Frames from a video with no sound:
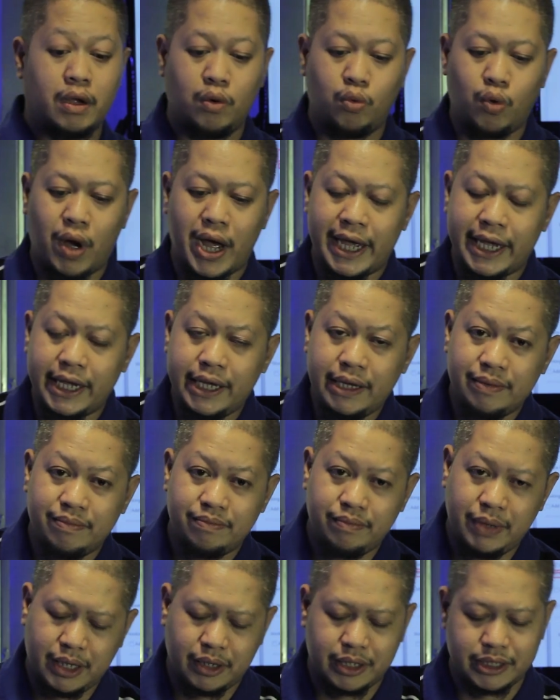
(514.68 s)
Why?
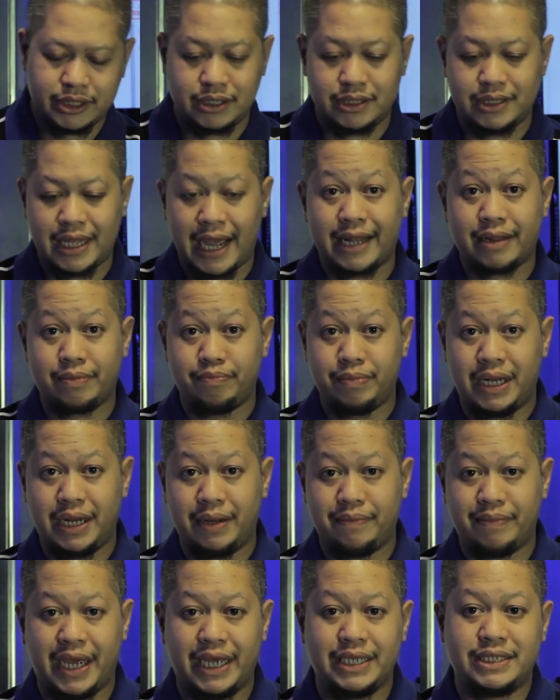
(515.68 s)
Because that
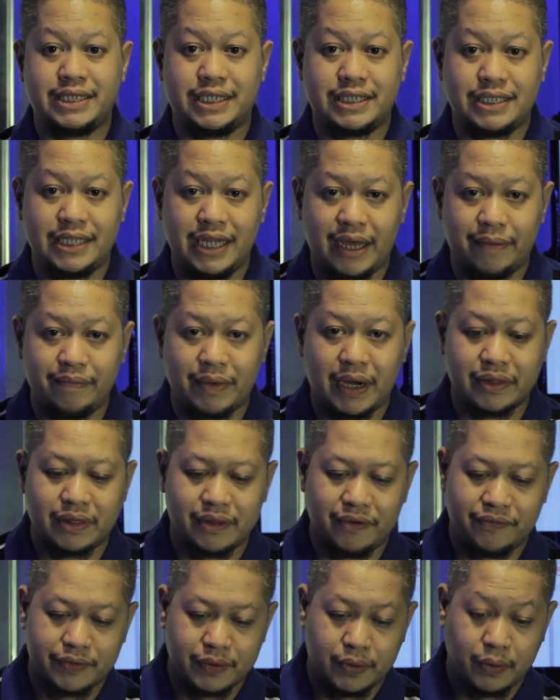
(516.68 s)
minimizes the amount
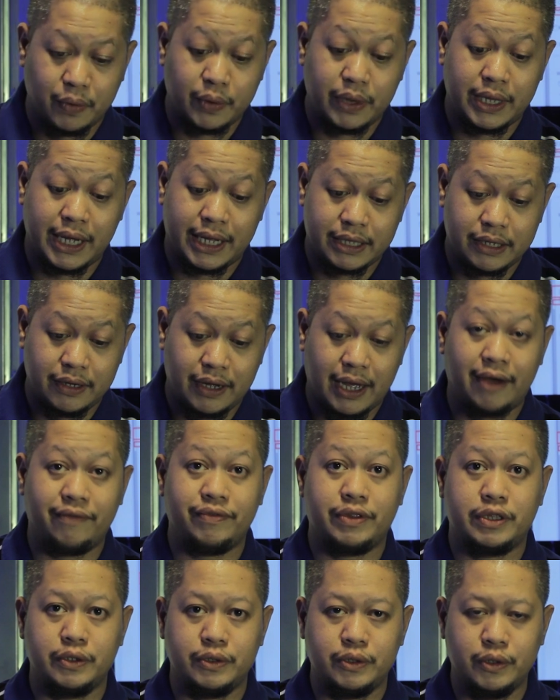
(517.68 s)
of code that you have
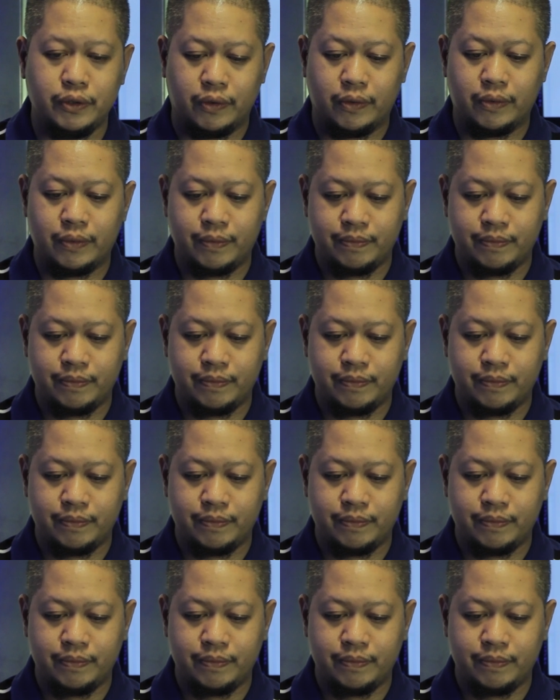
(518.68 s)
to do.